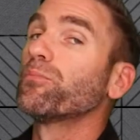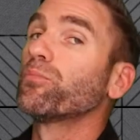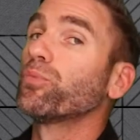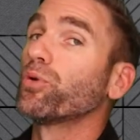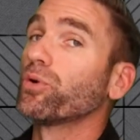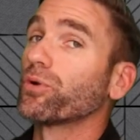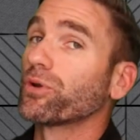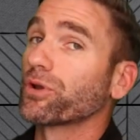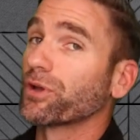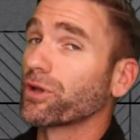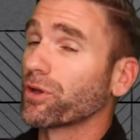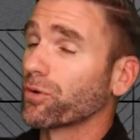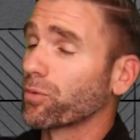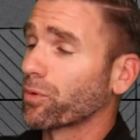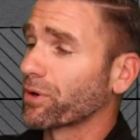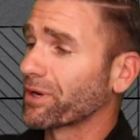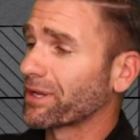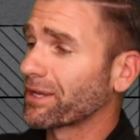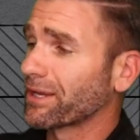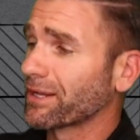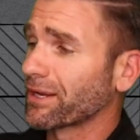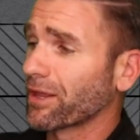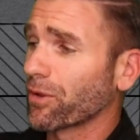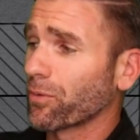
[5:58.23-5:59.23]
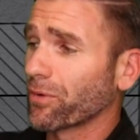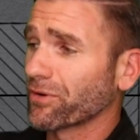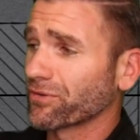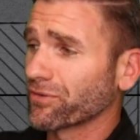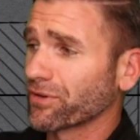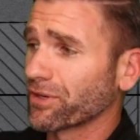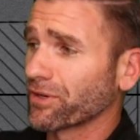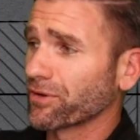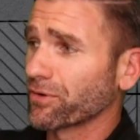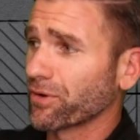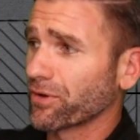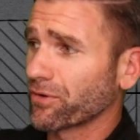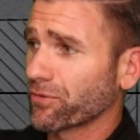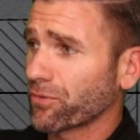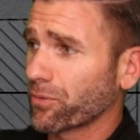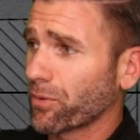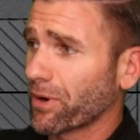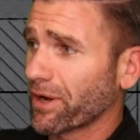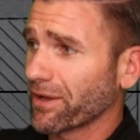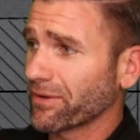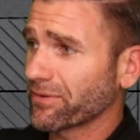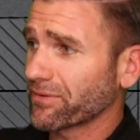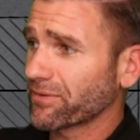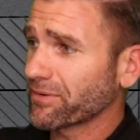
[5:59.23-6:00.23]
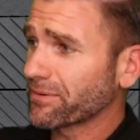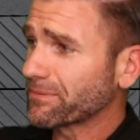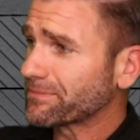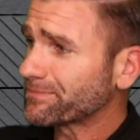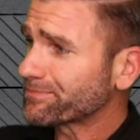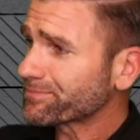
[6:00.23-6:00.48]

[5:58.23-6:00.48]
put a good one in, otherwise you're going to do it twice.